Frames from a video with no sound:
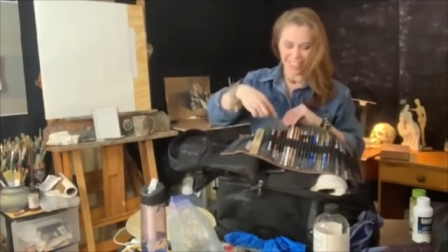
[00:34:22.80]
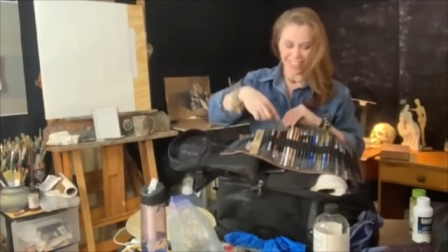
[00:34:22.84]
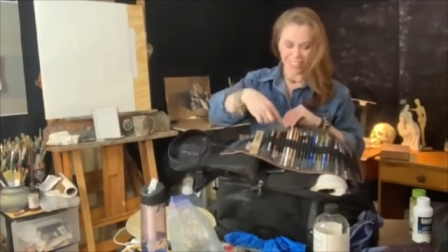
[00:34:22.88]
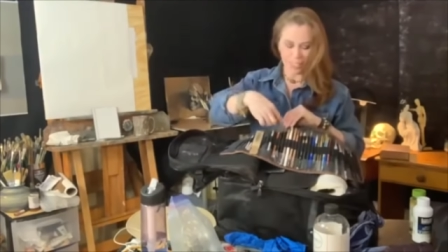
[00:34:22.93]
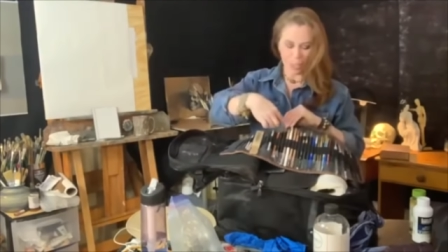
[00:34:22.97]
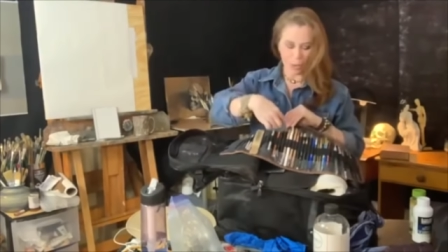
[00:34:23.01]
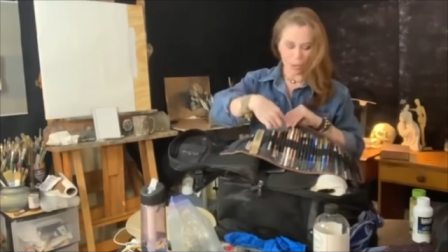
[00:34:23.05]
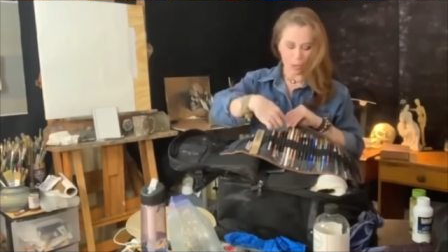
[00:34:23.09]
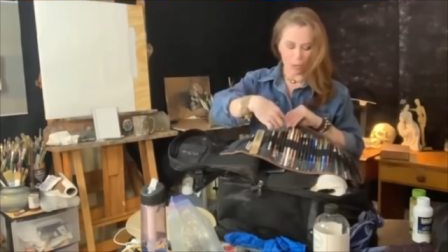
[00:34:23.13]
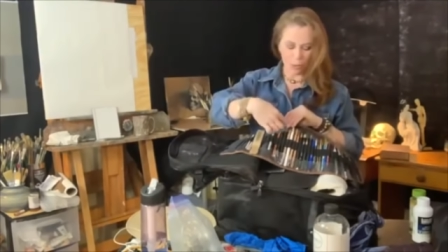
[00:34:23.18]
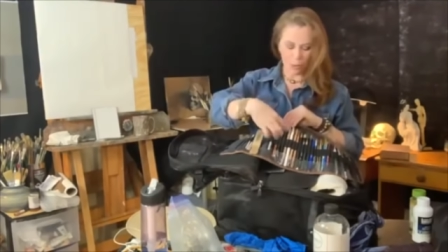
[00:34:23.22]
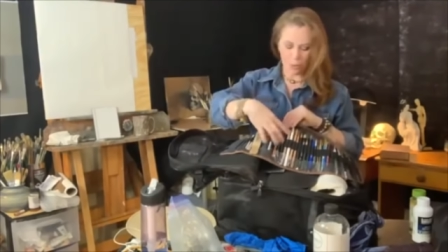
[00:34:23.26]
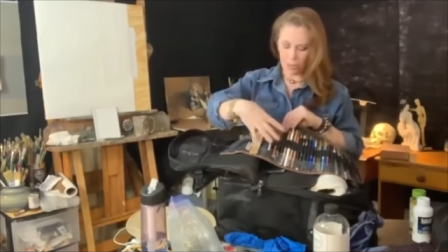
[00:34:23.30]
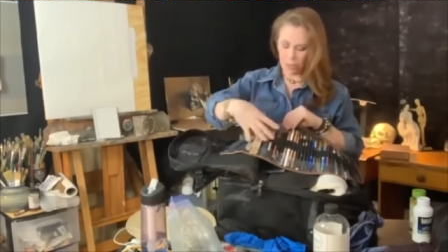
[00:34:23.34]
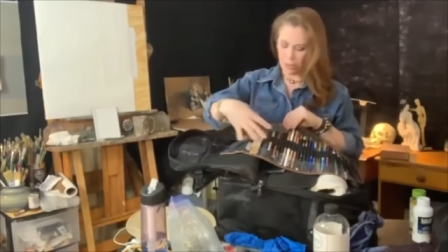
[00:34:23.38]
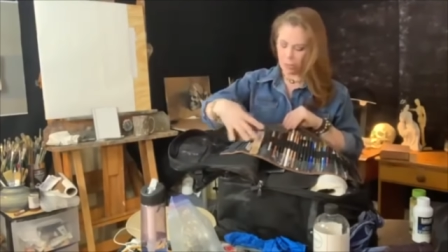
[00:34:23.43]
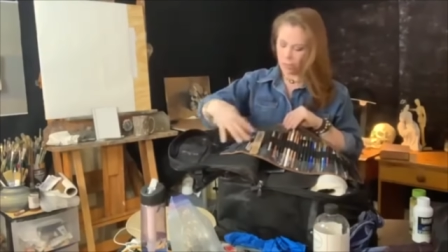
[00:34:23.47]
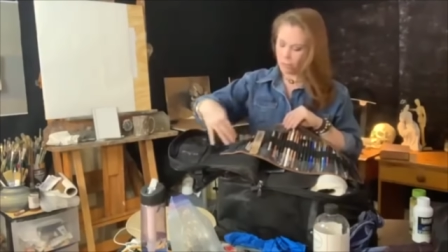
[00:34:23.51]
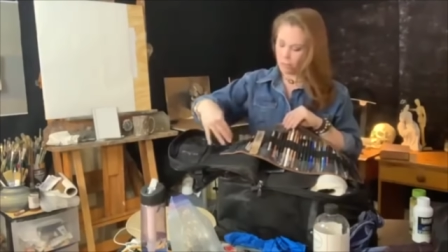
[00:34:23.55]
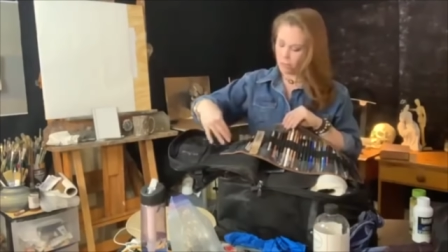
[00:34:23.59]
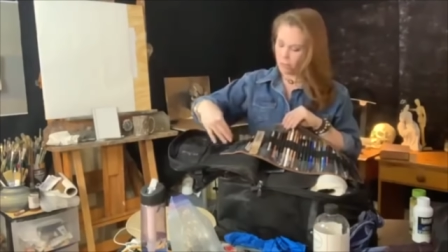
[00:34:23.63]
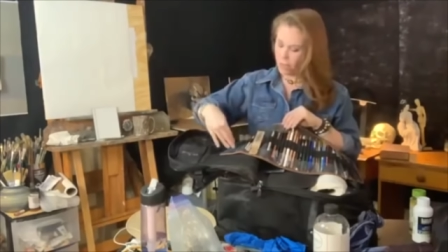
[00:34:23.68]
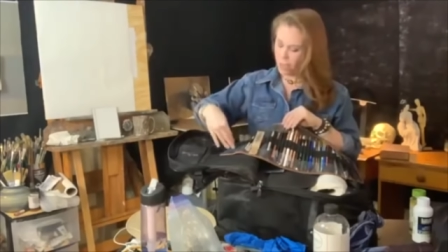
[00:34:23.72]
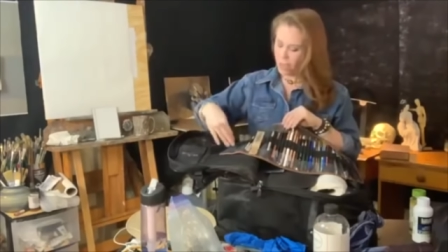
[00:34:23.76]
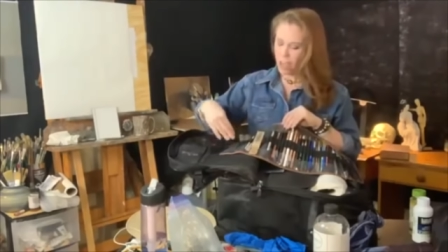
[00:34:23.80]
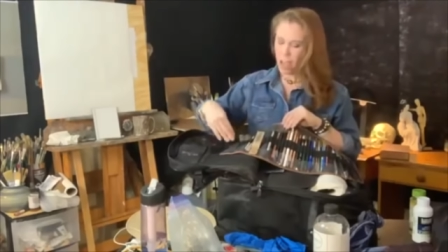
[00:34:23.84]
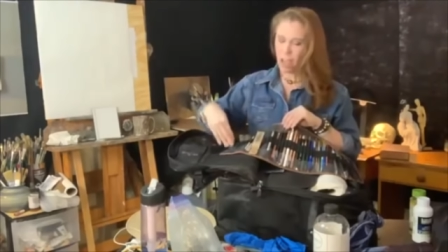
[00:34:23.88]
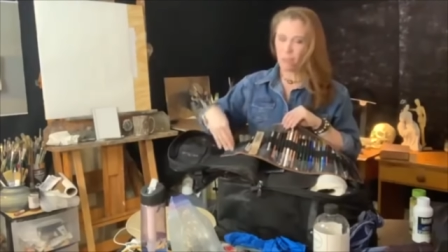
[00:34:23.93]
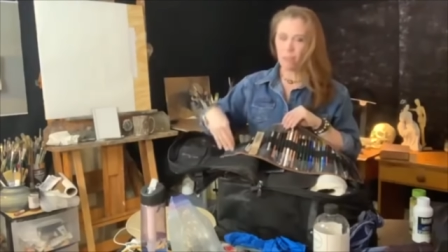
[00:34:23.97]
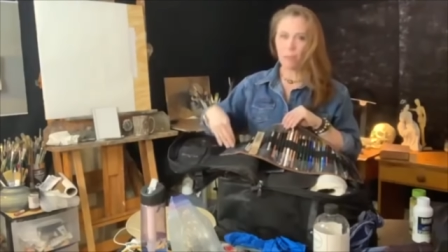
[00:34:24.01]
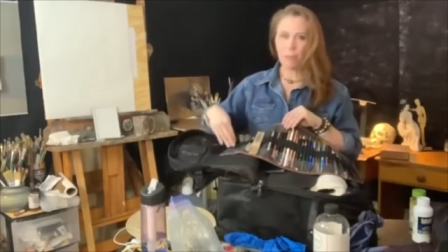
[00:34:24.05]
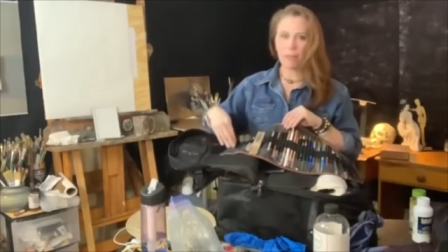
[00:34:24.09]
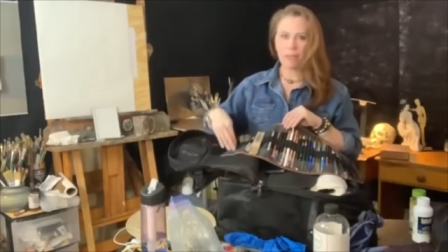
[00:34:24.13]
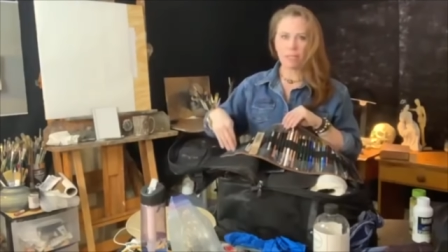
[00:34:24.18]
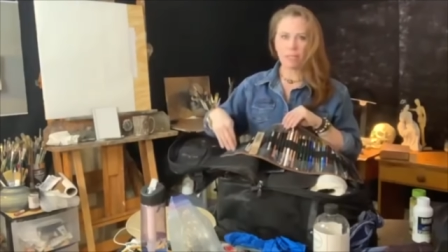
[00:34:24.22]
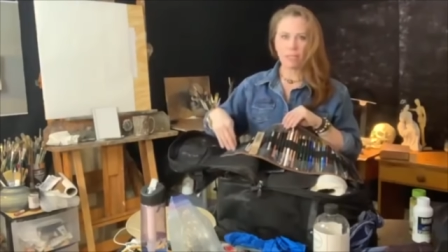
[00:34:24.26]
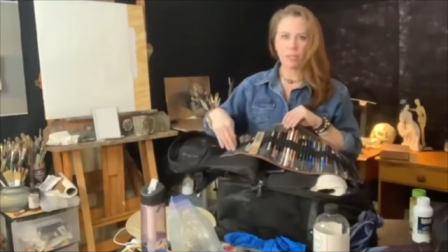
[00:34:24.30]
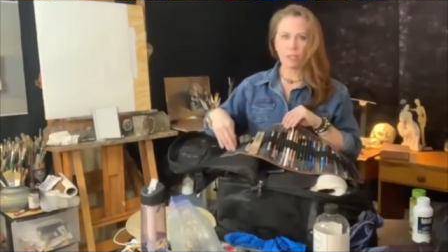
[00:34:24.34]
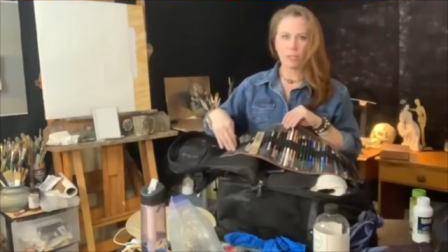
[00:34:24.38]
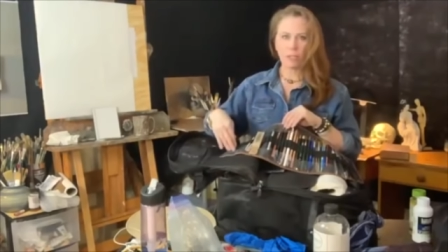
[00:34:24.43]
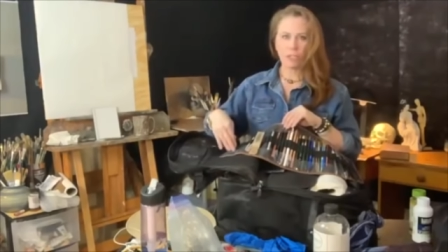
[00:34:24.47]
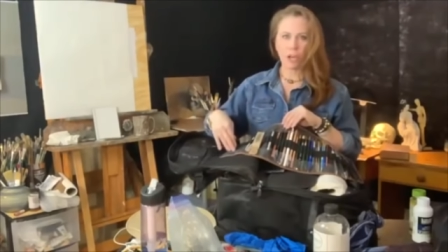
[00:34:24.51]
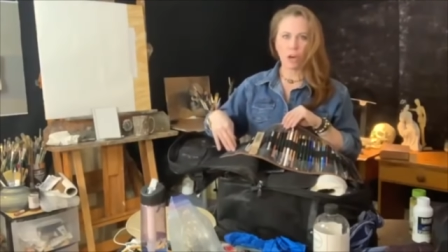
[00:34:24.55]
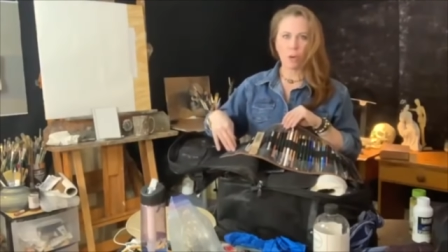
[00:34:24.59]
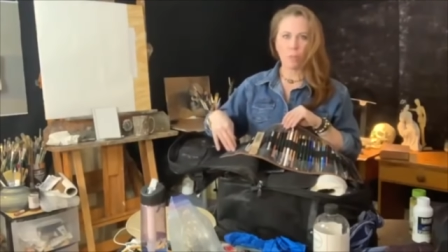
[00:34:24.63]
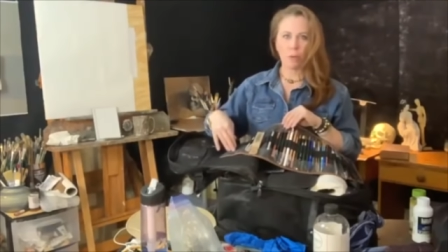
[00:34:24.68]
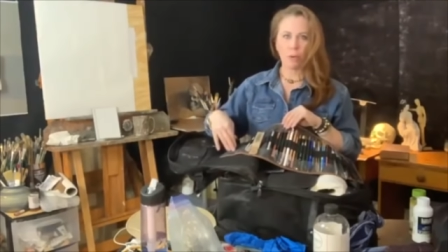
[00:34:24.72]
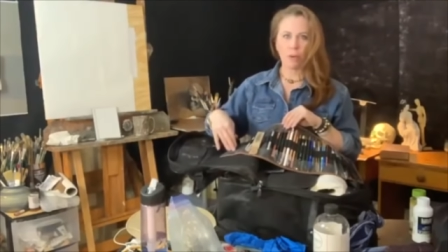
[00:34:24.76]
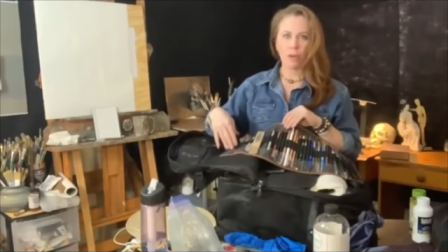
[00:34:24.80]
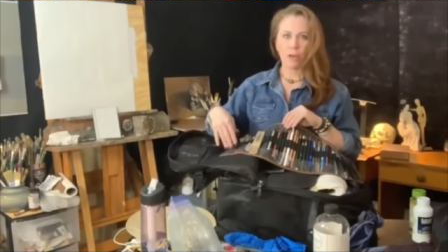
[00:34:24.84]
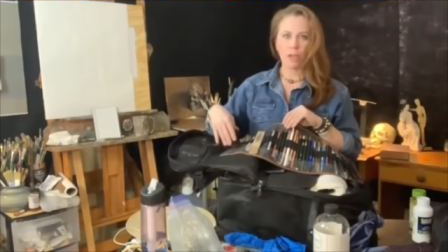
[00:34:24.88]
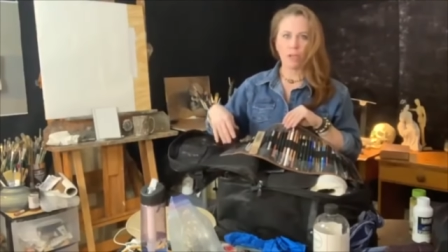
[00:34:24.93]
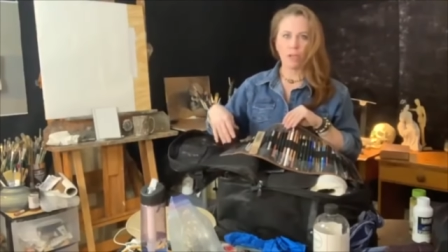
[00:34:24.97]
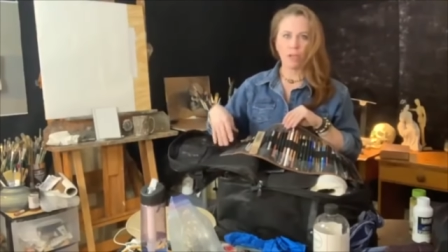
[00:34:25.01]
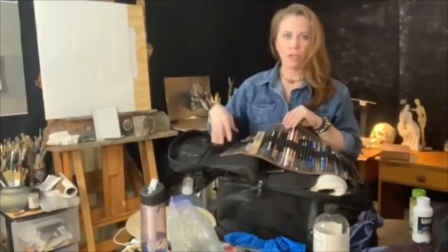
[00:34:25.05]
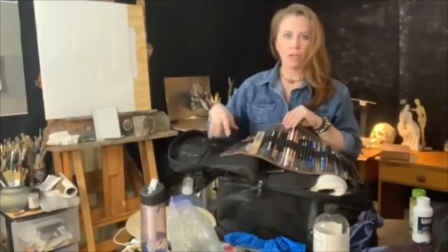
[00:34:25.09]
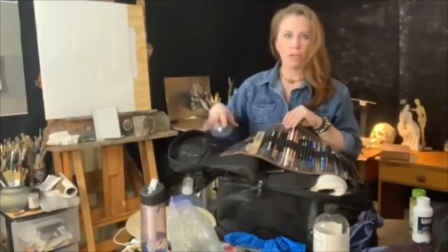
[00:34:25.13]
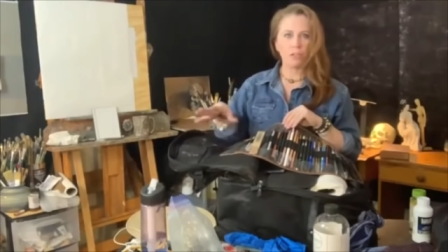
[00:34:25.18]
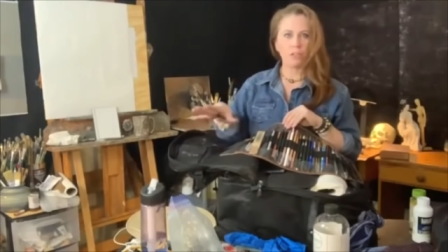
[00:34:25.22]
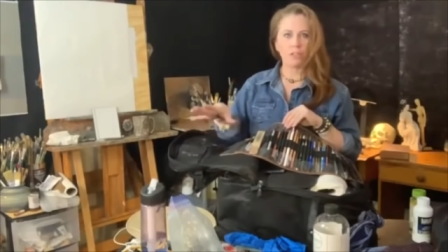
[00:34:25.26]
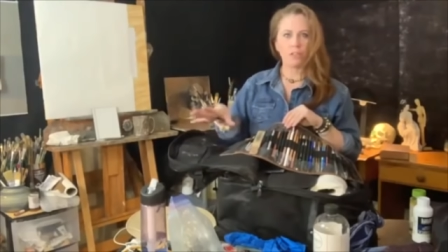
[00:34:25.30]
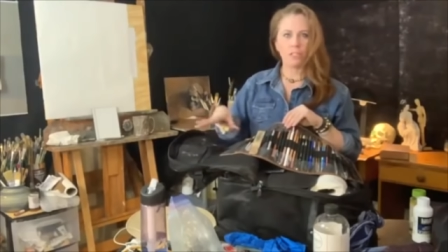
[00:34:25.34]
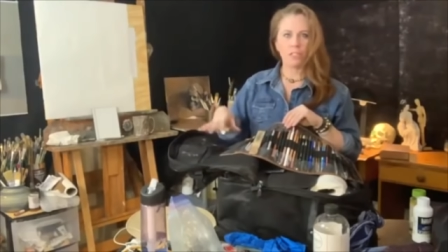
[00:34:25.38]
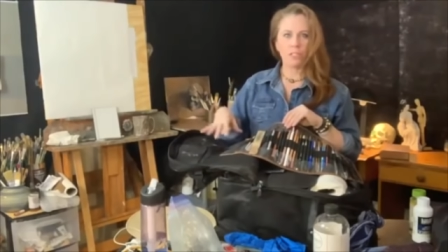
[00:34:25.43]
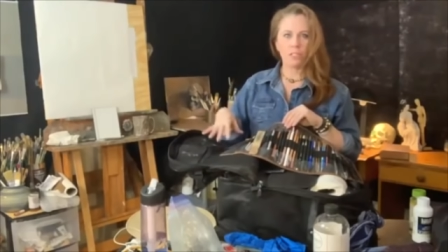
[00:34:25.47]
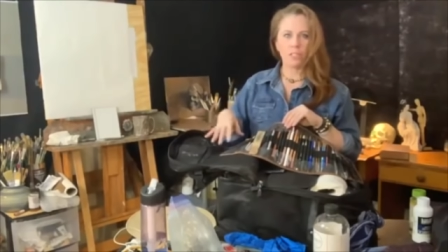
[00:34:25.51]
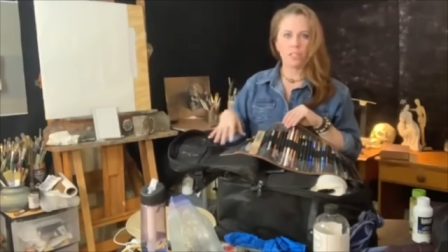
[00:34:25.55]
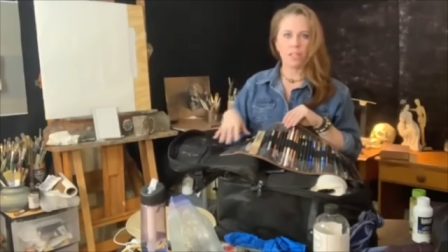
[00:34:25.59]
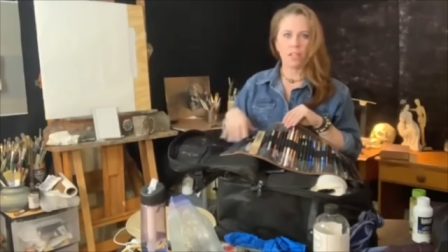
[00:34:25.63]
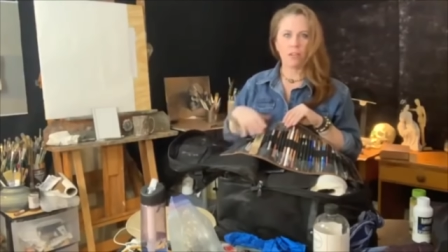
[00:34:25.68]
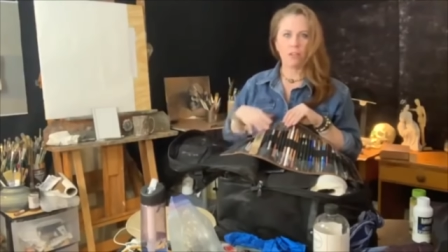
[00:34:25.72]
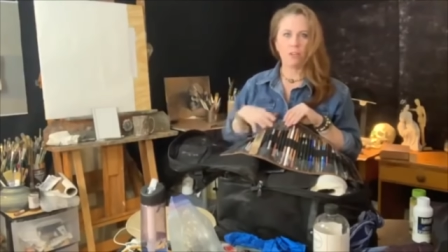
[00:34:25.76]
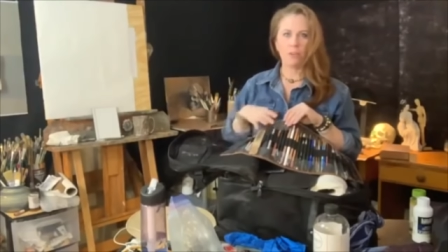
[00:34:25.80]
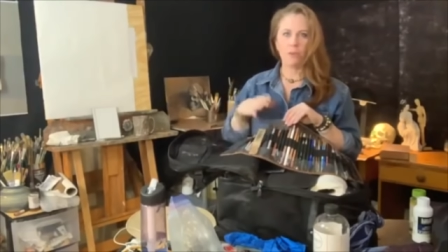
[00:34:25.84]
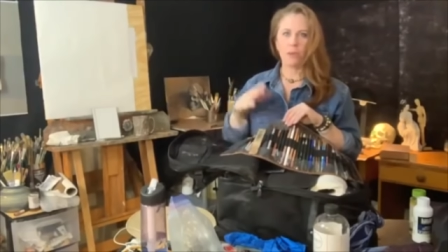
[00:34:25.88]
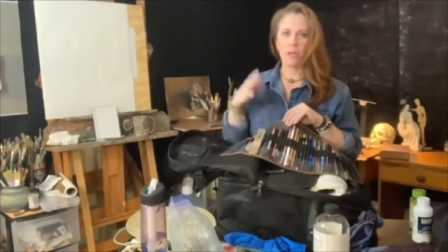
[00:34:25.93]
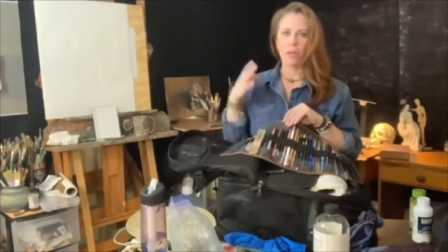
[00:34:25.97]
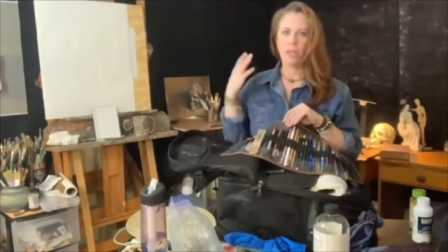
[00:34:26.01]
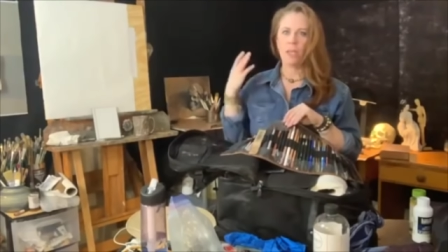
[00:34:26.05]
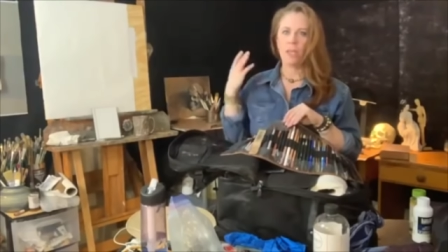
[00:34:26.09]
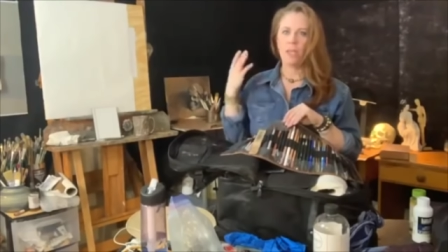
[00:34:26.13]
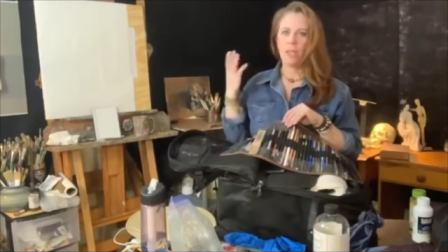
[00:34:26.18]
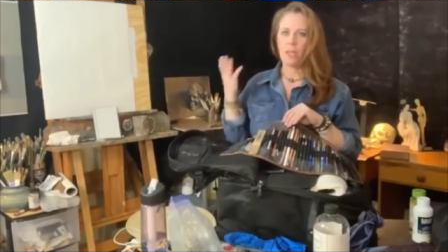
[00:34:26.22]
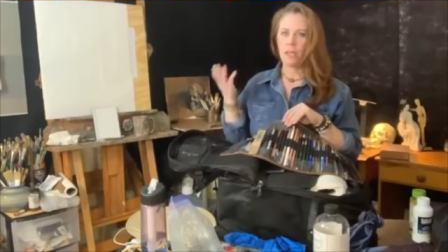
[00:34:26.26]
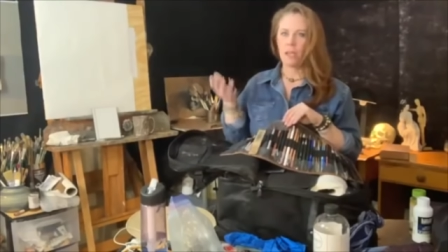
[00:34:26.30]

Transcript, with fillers: So you, I have a pencil sharpener in here, just a standard one.